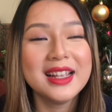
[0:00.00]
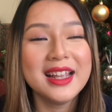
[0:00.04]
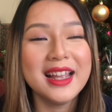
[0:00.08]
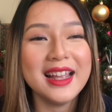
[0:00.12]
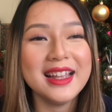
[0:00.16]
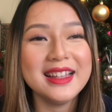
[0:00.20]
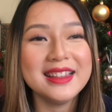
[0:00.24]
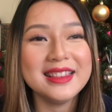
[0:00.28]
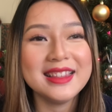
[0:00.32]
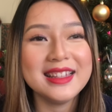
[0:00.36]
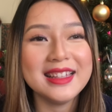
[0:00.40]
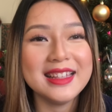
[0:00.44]

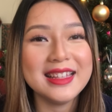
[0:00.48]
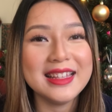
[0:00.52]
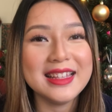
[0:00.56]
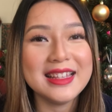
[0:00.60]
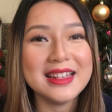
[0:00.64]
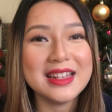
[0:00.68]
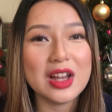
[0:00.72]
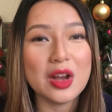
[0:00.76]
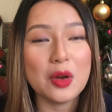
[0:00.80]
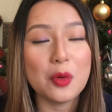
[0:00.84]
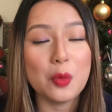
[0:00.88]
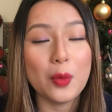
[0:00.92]
And
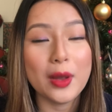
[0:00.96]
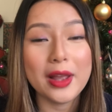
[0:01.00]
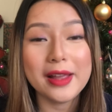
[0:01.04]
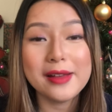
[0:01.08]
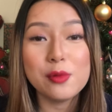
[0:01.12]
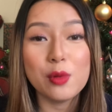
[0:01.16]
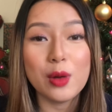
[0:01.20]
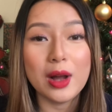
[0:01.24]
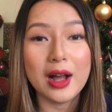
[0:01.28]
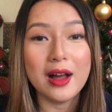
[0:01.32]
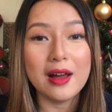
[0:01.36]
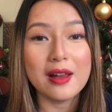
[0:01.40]
then uh, Wet
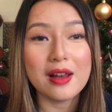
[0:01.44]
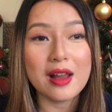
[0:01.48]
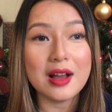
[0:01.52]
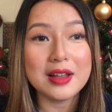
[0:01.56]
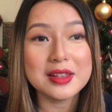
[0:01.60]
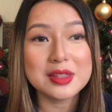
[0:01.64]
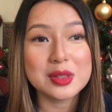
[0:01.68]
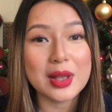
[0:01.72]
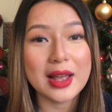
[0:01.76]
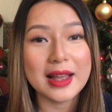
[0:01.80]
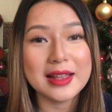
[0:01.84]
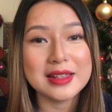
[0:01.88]
n Wild
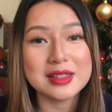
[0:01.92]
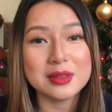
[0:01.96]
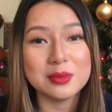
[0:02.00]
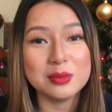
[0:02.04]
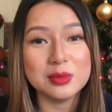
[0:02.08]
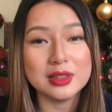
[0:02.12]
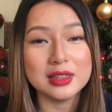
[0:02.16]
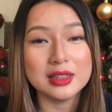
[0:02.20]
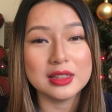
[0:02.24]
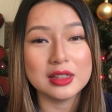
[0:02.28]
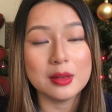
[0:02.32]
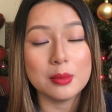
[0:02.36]
also has some
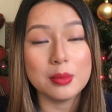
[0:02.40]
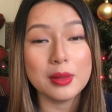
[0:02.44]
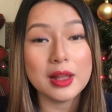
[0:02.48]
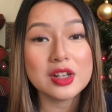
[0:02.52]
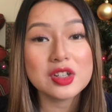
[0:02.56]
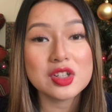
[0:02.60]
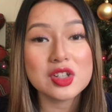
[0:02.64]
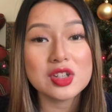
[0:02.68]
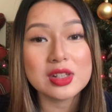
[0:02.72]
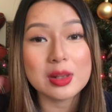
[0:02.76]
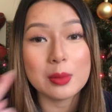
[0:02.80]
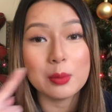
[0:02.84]
really good
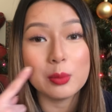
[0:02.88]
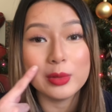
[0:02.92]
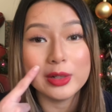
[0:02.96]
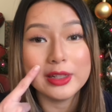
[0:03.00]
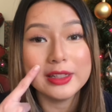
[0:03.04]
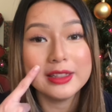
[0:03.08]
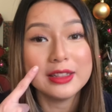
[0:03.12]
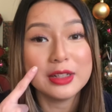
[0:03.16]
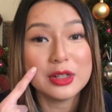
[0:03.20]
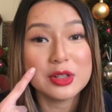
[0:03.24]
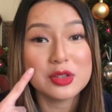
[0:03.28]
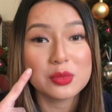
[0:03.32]
blushes. I'm
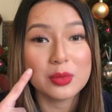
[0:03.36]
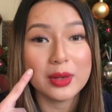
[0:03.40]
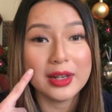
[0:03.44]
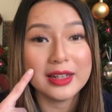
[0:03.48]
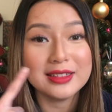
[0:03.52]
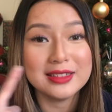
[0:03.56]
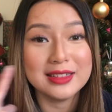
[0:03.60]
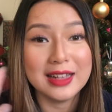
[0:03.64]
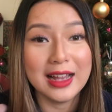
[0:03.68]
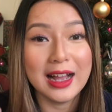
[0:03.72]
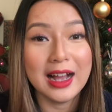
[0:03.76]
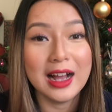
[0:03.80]
wearing theirs right
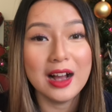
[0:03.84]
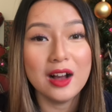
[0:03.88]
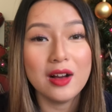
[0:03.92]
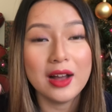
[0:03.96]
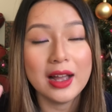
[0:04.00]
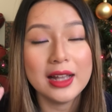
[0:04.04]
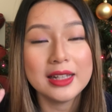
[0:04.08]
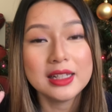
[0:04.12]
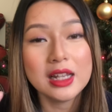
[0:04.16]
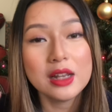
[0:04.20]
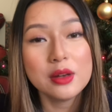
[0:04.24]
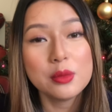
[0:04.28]
now.
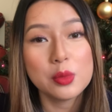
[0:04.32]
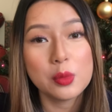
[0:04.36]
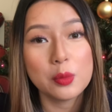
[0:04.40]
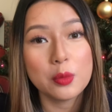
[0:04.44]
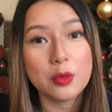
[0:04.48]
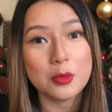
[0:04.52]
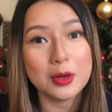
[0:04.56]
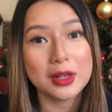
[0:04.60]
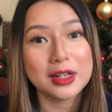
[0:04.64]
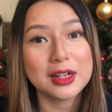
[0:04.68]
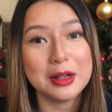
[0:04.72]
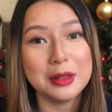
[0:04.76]
I can't
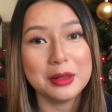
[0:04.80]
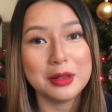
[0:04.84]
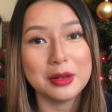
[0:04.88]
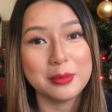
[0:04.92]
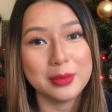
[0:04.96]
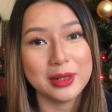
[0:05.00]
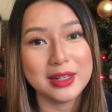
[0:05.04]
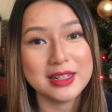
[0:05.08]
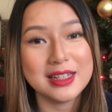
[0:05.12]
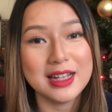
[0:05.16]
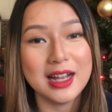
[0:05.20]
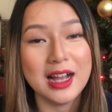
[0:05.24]
remember what color,
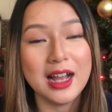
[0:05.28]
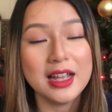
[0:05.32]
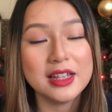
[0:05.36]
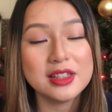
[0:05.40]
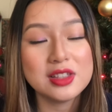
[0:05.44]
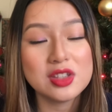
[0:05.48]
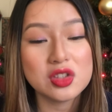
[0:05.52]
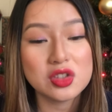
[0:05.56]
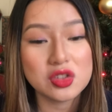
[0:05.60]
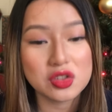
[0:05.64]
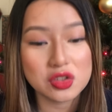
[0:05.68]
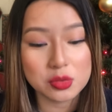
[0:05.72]
but yeah,
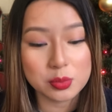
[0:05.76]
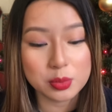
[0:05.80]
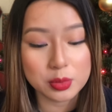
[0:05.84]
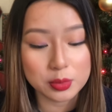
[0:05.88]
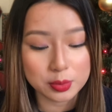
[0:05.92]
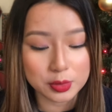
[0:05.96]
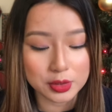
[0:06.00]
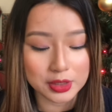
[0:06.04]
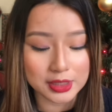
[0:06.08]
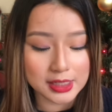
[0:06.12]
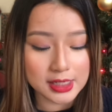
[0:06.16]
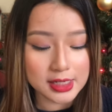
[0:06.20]
it's super
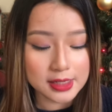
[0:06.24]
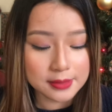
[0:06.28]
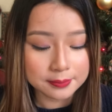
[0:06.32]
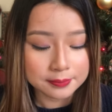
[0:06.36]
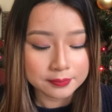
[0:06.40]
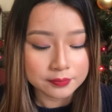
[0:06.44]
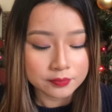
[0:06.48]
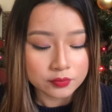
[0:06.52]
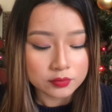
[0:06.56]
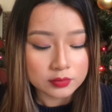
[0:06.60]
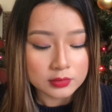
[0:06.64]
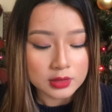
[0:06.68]
pretty.
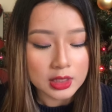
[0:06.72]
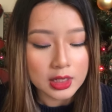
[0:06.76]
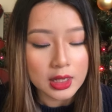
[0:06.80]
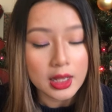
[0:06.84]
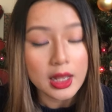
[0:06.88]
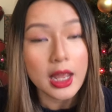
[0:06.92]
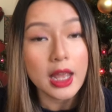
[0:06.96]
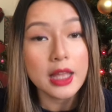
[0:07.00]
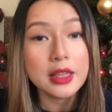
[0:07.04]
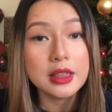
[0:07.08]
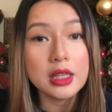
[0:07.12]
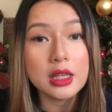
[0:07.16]

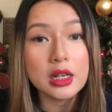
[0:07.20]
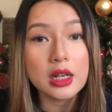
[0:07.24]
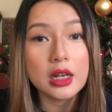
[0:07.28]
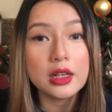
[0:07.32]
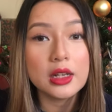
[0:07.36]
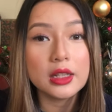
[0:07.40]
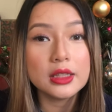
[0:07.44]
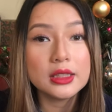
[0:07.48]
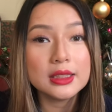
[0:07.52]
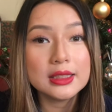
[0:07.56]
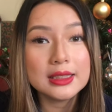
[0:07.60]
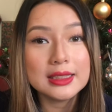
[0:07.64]
And then
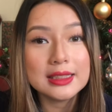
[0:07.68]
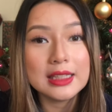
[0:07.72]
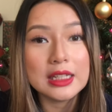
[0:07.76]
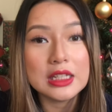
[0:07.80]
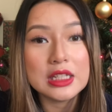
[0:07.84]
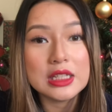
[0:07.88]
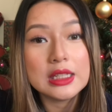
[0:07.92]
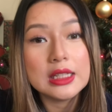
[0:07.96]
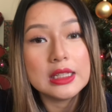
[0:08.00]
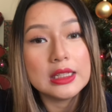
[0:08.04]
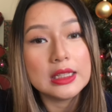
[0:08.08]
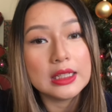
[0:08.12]
another thing that
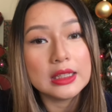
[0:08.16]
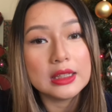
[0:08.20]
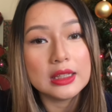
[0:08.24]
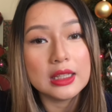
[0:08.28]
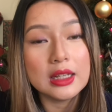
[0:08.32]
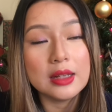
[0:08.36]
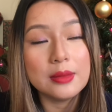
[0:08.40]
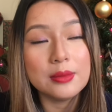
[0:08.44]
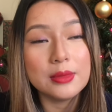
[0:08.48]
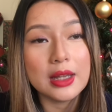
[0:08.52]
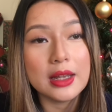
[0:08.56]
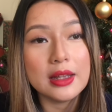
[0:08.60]
you can get
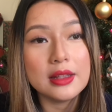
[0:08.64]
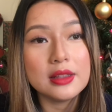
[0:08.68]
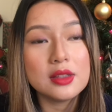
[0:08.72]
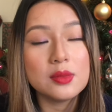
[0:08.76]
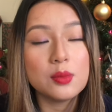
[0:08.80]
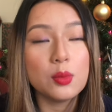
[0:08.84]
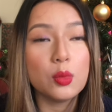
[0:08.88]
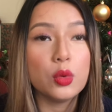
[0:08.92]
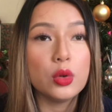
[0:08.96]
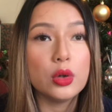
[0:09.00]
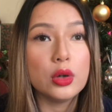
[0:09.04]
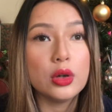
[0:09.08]
them that it's
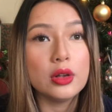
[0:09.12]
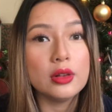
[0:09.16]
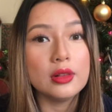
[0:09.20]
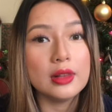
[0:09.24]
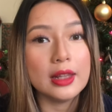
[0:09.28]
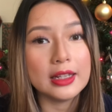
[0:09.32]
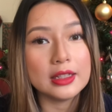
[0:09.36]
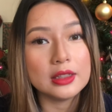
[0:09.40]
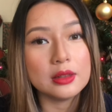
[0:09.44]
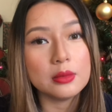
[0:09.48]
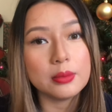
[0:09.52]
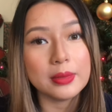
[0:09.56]
more
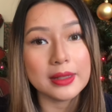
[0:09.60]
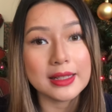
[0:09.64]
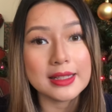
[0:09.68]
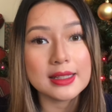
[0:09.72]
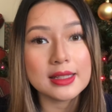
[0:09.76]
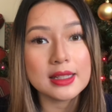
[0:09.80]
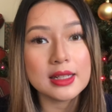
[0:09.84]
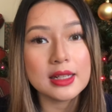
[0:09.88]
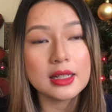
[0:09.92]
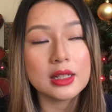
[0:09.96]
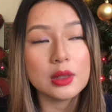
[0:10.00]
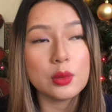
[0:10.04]
like
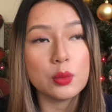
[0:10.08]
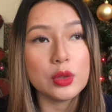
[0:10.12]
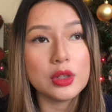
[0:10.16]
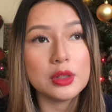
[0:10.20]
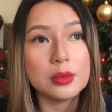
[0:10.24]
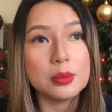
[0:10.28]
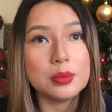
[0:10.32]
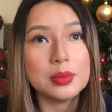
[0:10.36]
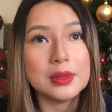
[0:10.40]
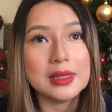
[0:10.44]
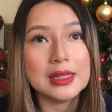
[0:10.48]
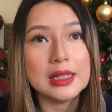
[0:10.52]
basic
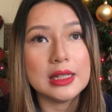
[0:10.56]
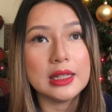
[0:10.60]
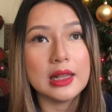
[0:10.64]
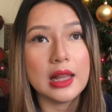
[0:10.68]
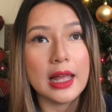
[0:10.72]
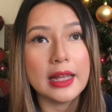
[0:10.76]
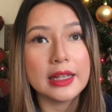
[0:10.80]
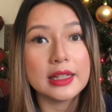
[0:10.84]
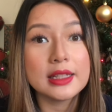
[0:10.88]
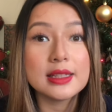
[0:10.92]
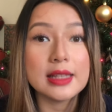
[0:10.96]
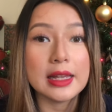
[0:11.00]
would be
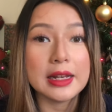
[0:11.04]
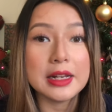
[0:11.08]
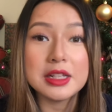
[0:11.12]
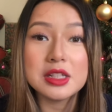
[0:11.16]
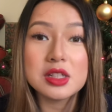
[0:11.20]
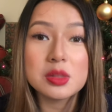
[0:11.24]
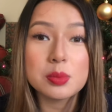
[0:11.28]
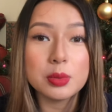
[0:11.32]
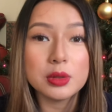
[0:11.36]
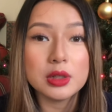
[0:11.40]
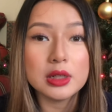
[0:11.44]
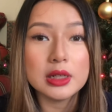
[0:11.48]
like setting
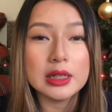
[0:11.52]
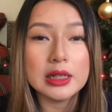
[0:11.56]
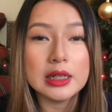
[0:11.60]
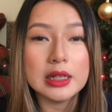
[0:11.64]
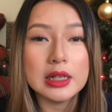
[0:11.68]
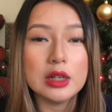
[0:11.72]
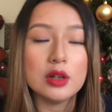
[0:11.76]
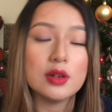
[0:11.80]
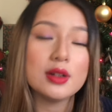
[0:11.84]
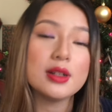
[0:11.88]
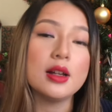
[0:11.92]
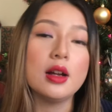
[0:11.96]

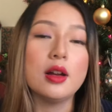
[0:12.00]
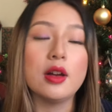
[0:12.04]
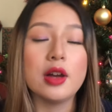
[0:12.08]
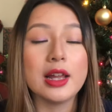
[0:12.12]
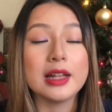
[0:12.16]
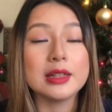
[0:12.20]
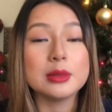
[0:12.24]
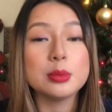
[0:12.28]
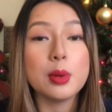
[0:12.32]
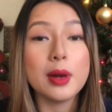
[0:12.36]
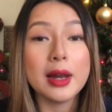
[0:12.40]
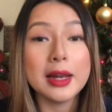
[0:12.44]
spray or, or
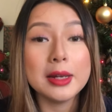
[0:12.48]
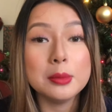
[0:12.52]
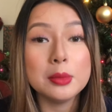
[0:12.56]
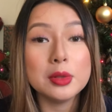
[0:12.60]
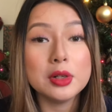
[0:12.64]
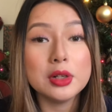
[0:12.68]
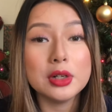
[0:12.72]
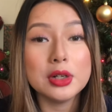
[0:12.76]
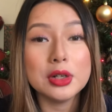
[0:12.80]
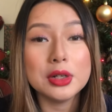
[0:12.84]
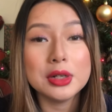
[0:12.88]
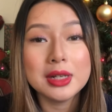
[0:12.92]
like
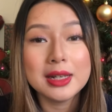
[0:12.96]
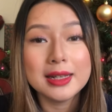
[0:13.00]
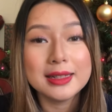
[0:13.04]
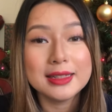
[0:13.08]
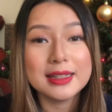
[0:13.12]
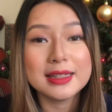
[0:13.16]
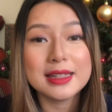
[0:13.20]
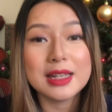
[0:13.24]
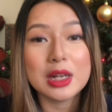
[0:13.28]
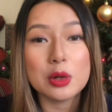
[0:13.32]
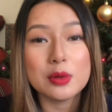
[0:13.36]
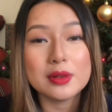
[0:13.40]
primer.
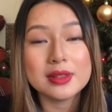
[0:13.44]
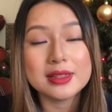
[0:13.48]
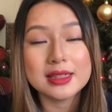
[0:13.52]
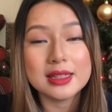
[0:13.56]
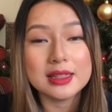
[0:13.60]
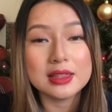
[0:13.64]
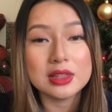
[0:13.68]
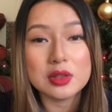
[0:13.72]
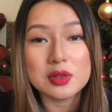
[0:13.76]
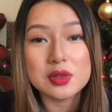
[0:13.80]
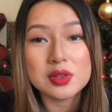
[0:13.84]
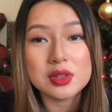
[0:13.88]
You can always
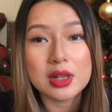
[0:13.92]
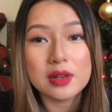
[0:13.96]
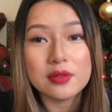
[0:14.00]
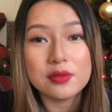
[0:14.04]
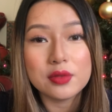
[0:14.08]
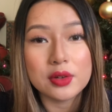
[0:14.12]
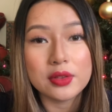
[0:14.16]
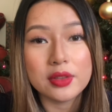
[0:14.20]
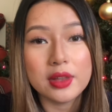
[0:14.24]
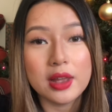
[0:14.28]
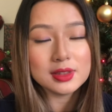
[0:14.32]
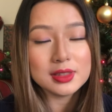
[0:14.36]
get those stuff
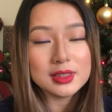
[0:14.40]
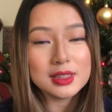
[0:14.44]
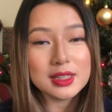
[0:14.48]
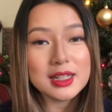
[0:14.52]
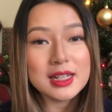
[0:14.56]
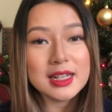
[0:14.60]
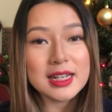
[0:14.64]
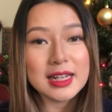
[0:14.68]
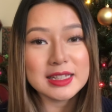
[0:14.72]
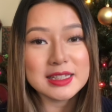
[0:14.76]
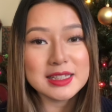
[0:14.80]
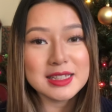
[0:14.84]
for them. So
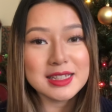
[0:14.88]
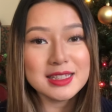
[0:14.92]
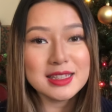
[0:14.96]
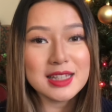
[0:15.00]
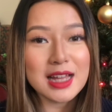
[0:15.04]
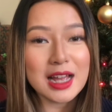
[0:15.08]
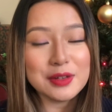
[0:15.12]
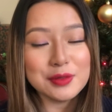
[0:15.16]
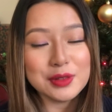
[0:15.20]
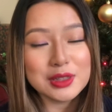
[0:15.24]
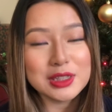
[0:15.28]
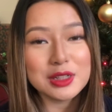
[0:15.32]
the next thing
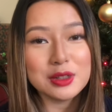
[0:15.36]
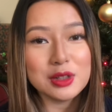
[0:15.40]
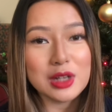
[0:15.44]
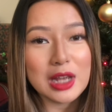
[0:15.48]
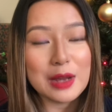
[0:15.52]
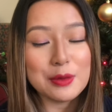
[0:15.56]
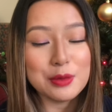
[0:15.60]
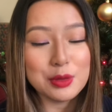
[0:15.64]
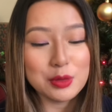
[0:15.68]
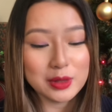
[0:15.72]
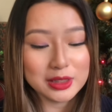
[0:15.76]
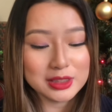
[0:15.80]
that I, rec
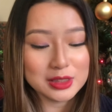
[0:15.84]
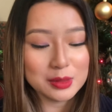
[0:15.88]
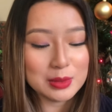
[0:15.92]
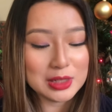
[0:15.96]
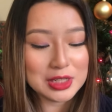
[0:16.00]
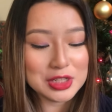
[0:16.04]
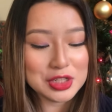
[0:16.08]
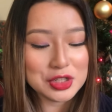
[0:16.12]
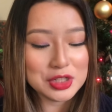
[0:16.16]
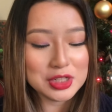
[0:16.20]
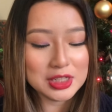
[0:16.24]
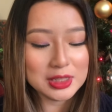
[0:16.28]
I would
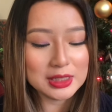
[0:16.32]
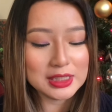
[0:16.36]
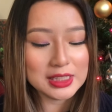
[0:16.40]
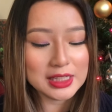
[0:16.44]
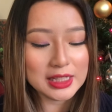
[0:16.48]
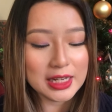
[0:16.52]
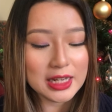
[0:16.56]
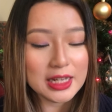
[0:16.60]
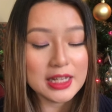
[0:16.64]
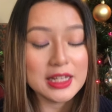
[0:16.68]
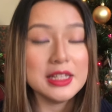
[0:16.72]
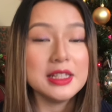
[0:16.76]
recommend you to
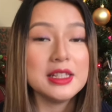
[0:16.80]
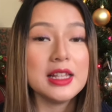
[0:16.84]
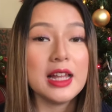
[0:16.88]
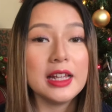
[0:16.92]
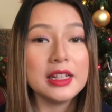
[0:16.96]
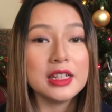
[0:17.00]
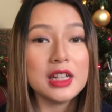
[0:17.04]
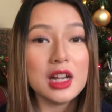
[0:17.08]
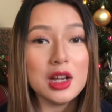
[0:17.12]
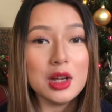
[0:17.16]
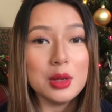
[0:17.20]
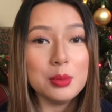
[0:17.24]
get is
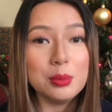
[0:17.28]
like uh,